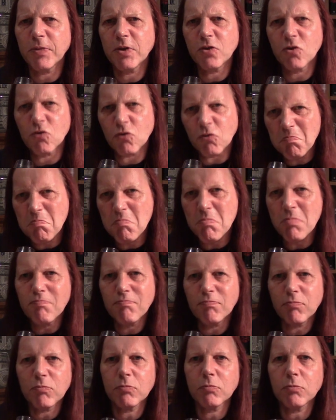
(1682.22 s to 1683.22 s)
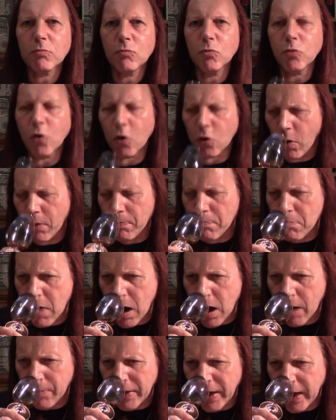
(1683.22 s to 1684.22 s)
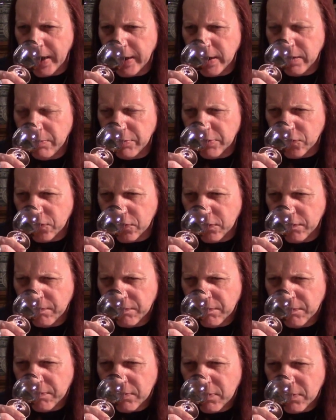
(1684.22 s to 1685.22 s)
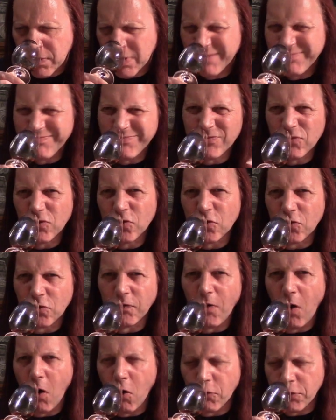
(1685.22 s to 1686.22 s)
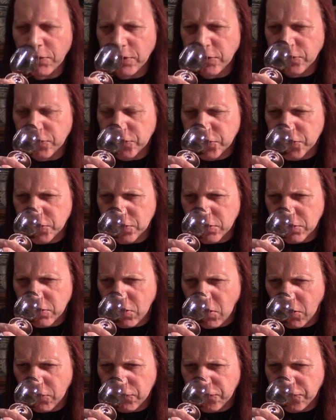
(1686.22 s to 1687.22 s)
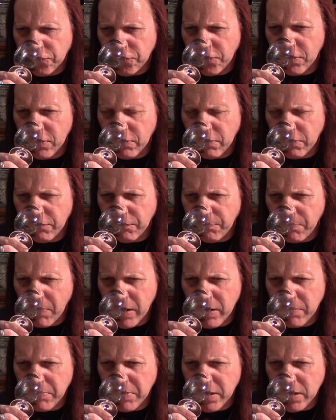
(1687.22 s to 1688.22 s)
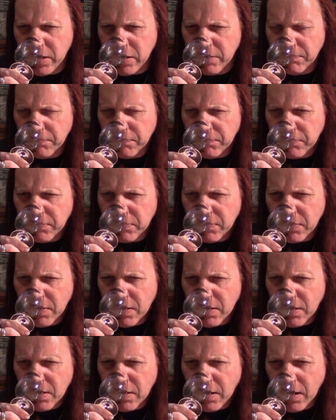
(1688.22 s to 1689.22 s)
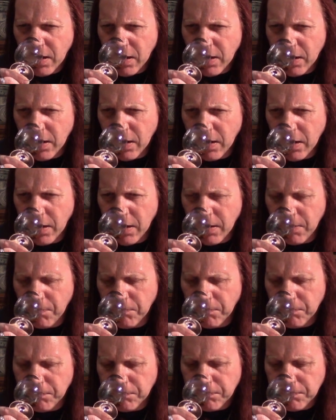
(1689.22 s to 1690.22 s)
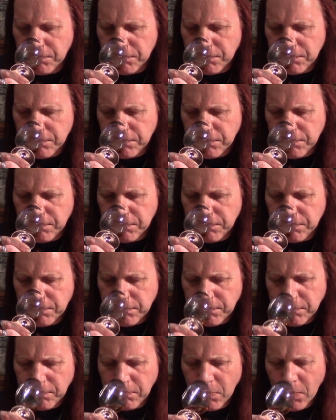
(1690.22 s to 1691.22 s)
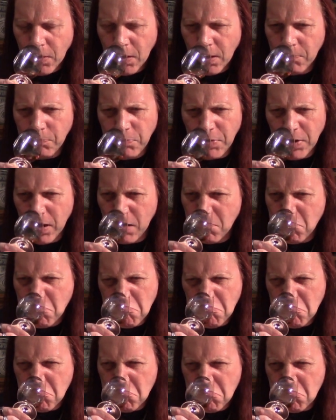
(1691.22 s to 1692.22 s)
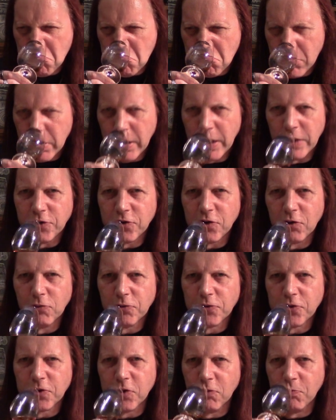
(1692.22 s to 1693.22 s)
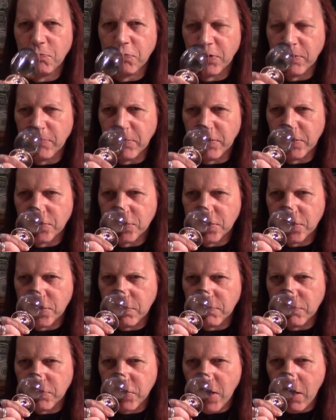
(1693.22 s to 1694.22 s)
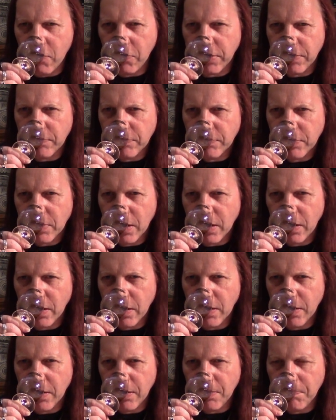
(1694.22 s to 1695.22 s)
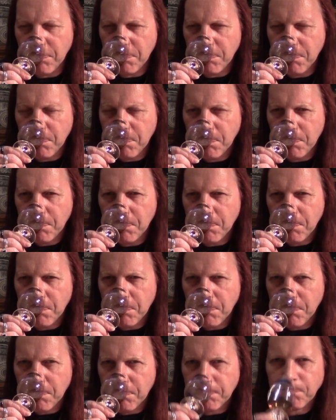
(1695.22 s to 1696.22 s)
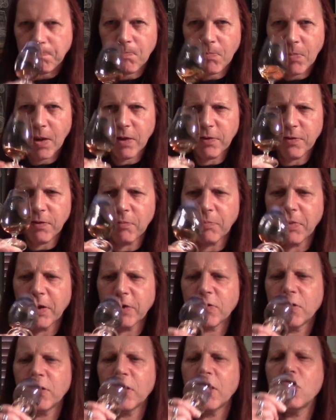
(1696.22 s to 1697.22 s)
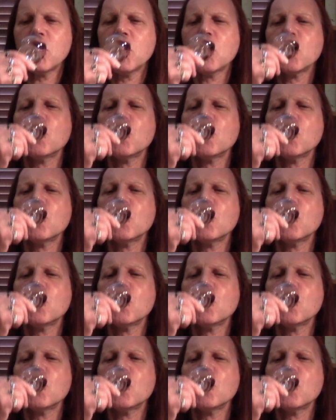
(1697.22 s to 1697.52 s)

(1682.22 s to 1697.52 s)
sort of not quite marmalade-y, but sort of orange conserve maybe. But it's all still pretty much sherry. So we'll pass on now.